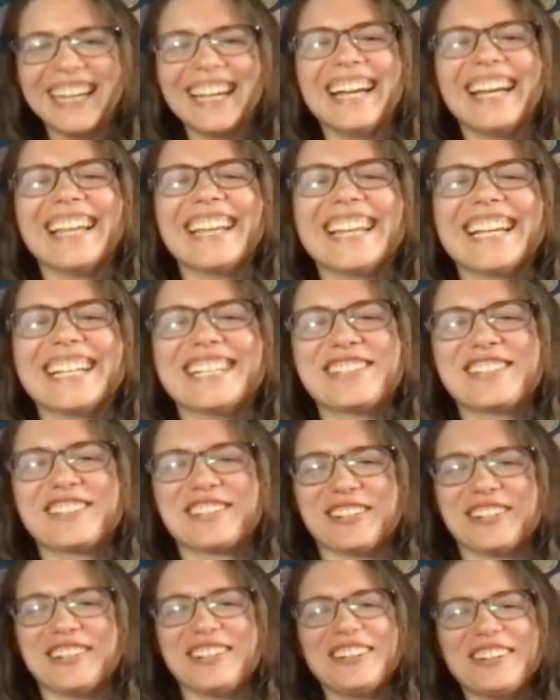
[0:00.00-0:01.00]
That
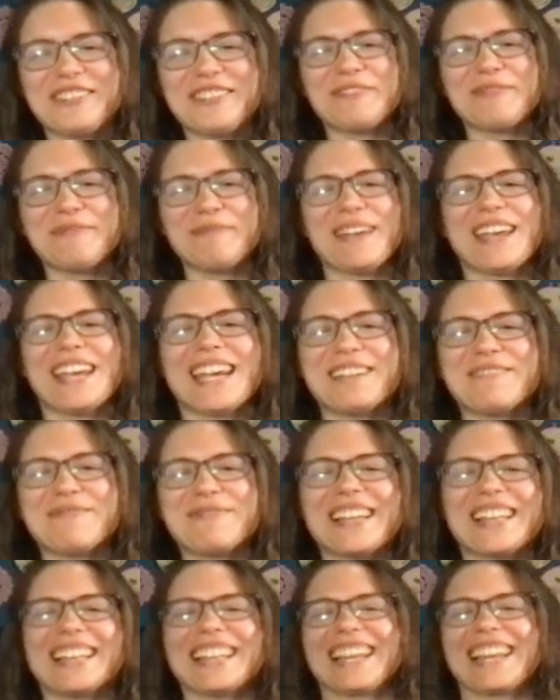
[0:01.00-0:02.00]
shouldn't have made
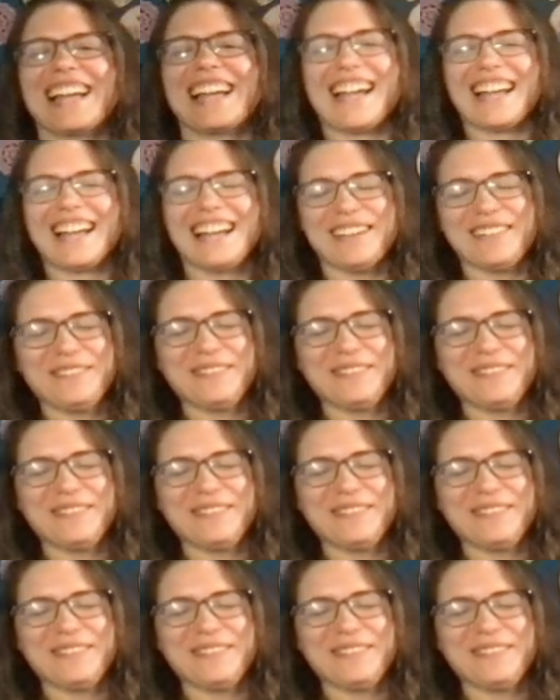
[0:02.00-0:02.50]
me laugh.